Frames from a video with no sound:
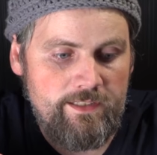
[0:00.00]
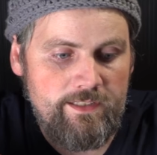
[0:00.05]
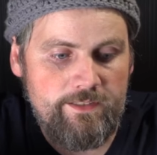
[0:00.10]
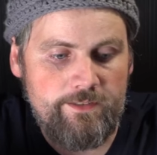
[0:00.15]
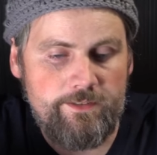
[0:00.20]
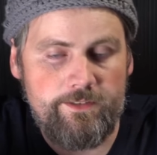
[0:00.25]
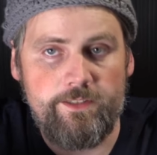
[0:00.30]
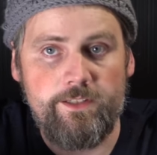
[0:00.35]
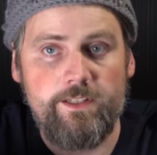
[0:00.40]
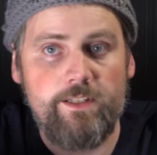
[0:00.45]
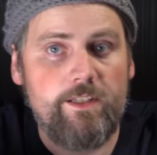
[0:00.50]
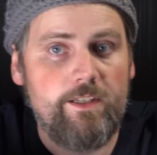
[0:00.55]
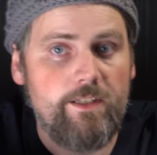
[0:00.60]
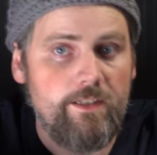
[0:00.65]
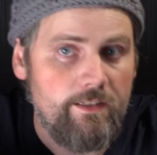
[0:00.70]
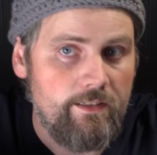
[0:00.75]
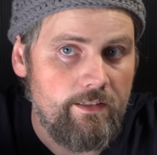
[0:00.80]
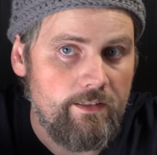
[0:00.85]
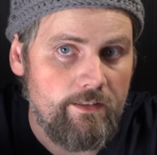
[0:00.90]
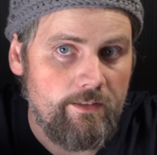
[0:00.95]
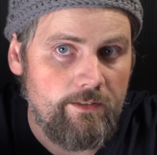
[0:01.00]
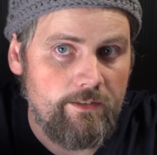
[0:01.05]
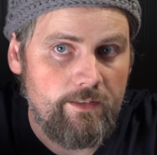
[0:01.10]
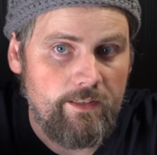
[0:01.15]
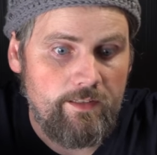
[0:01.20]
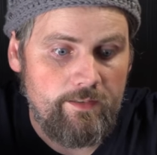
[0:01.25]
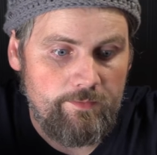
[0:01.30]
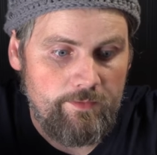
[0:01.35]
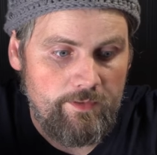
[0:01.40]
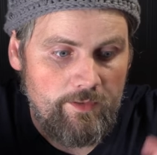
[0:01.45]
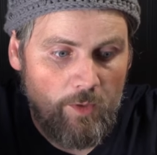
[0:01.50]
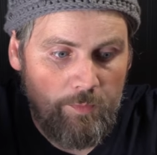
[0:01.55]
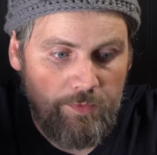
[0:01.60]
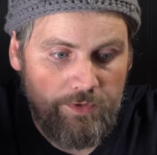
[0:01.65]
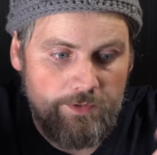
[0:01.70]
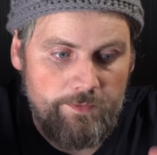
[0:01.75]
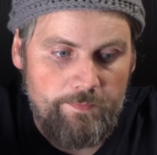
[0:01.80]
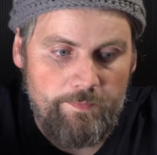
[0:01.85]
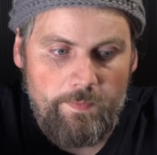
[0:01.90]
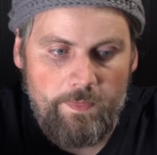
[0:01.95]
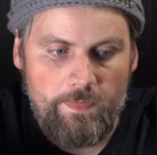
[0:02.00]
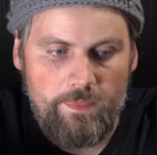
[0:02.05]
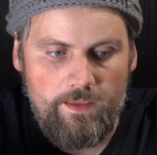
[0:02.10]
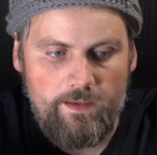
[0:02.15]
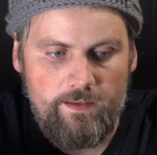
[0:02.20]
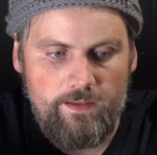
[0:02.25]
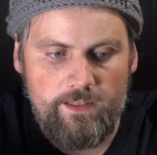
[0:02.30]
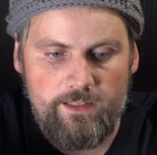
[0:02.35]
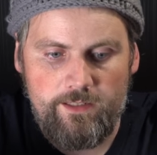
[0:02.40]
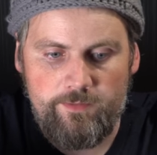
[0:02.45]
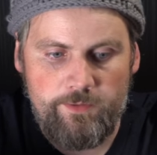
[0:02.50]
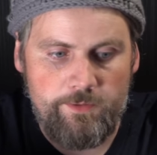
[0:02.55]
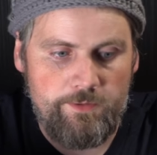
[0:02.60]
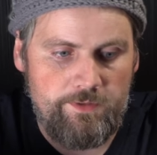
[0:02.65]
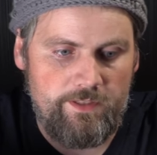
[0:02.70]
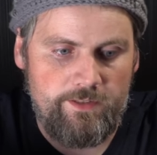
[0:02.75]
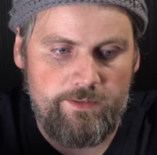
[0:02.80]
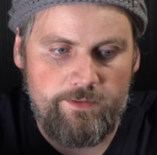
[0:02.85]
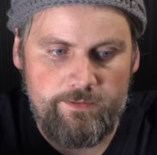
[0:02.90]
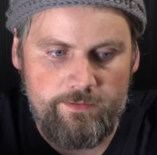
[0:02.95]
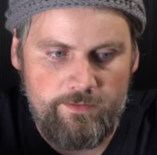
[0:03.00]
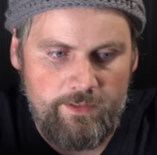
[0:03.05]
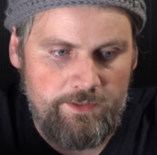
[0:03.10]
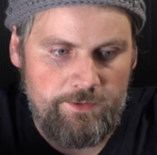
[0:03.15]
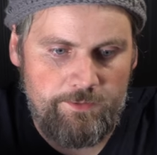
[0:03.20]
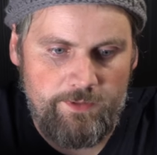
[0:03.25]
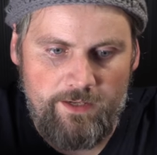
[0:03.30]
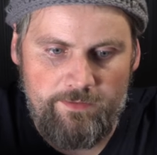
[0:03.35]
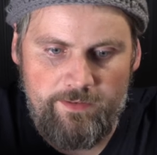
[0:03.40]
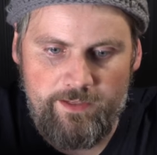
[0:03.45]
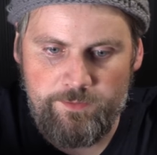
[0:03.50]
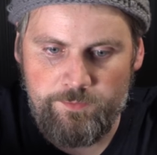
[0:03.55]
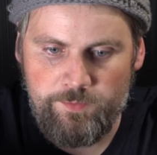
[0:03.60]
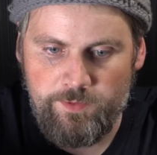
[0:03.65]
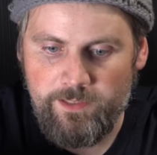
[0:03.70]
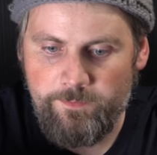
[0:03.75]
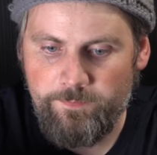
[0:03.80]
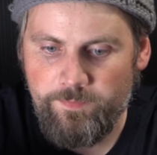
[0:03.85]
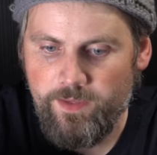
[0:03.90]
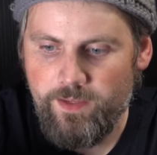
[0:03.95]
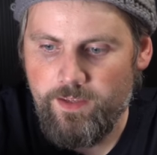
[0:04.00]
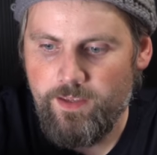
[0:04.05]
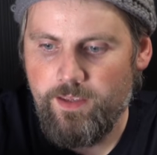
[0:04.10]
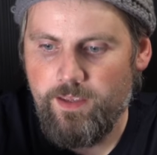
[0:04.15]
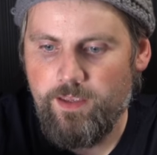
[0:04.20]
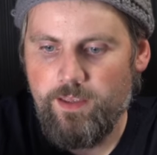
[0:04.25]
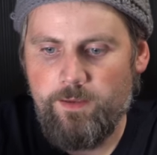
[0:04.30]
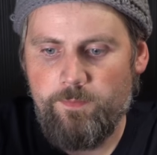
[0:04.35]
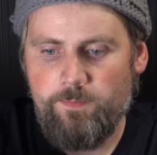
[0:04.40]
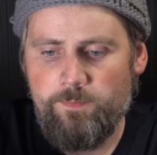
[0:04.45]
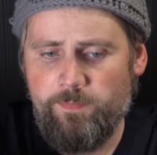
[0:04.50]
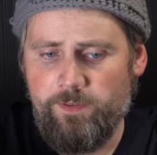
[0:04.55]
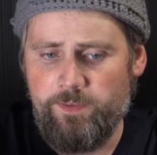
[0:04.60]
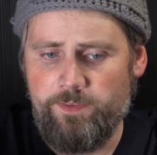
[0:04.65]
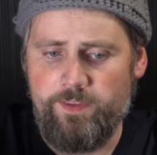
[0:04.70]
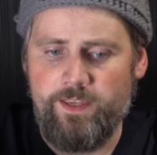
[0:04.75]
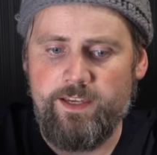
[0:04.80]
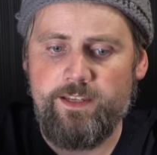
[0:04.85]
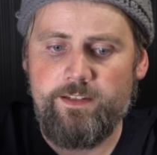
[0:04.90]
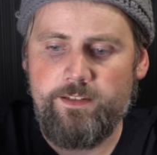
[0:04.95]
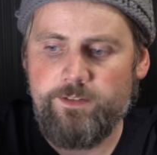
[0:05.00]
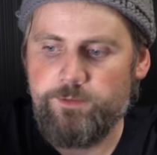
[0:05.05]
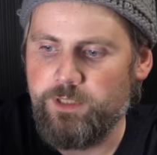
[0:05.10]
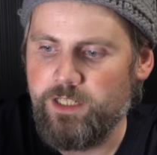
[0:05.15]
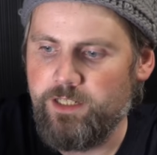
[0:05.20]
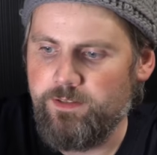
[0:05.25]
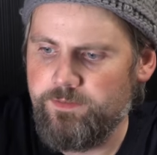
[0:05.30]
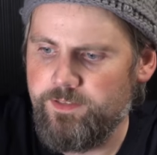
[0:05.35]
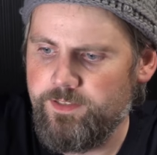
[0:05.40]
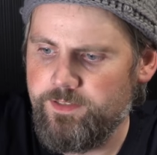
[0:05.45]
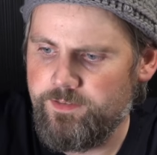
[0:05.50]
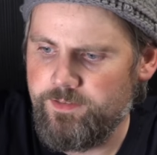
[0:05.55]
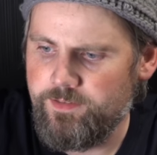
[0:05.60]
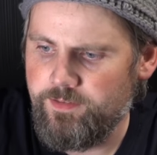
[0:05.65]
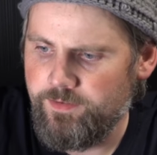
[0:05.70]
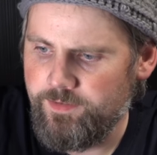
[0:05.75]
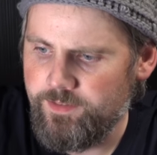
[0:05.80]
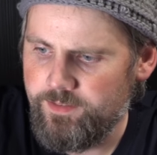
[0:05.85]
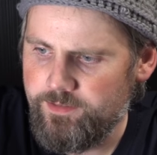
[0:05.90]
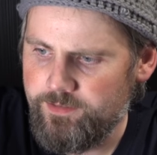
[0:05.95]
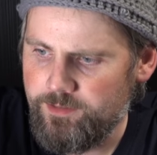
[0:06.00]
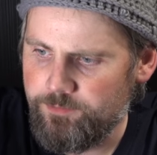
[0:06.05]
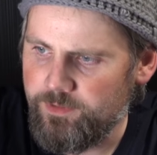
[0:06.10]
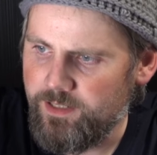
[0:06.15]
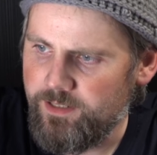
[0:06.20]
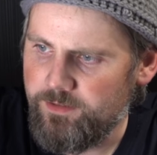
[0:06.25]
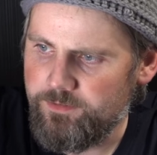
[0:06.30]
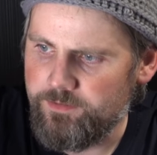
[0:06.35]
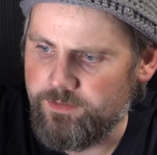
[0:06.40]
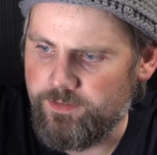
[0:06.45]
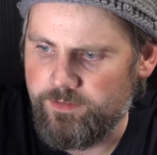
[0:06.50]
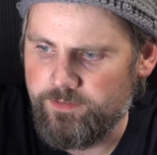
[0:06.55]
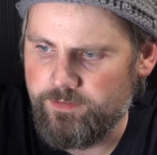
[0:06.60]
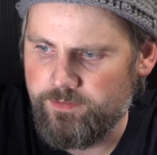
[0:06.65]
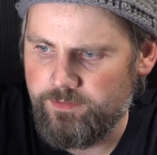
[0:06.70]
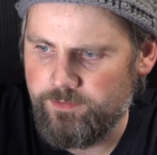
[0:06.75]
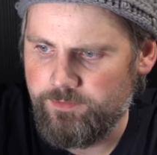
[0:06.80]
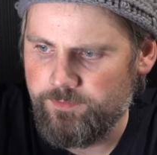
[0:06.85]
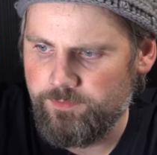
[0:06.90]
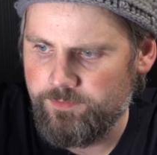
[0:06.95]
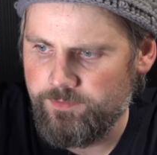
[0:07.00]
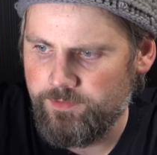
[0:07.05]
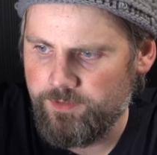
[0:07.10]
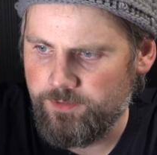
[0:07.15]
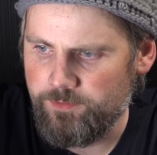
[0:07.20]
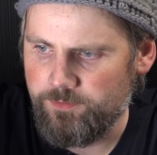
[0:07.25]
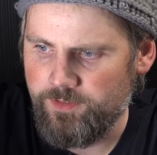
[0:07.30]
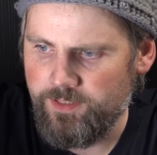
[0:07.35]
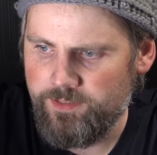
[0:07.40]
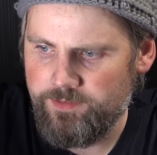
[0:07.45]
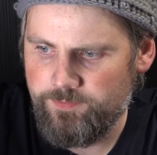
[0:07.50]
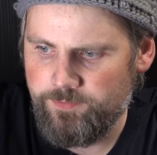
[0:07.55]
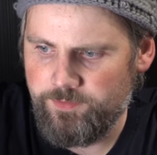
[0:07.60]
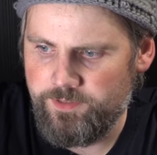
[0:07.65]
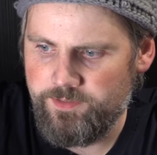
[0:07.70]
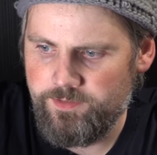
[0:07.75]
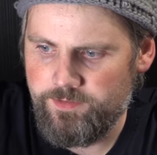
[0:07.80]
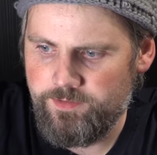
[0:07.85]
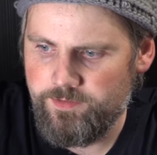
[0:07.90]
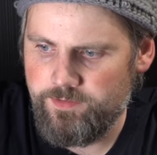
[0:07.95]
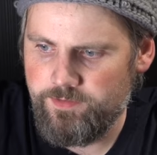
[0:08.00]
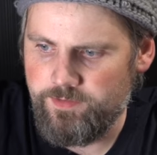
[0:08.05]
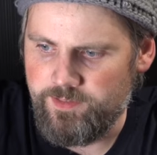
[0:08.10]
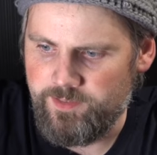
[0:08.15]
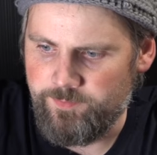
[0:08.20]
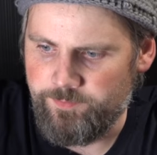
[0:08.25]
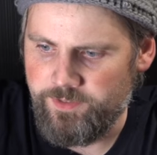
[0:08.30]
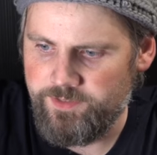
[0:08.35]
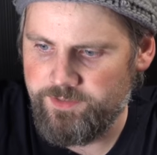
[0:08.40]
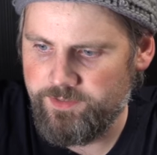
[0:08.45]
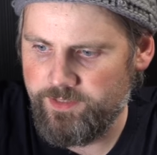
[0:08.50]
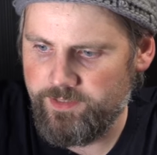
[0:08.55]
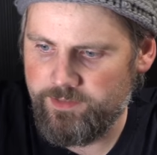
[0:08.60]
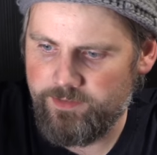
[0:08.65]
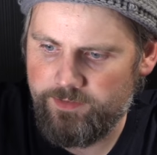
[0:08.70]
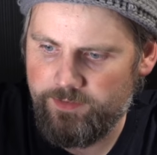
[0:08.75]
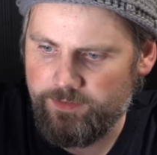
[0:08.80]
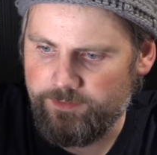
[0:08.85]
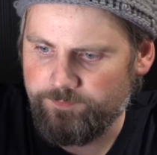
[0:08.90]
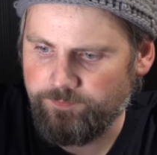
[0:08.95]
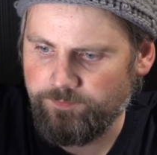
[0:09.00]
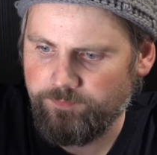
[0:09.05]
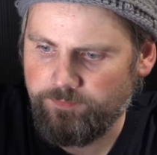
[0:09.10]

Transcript: Leader uh, option. And of course it's nice to have that as well. But then you have these things around. So this, for instance, is the President.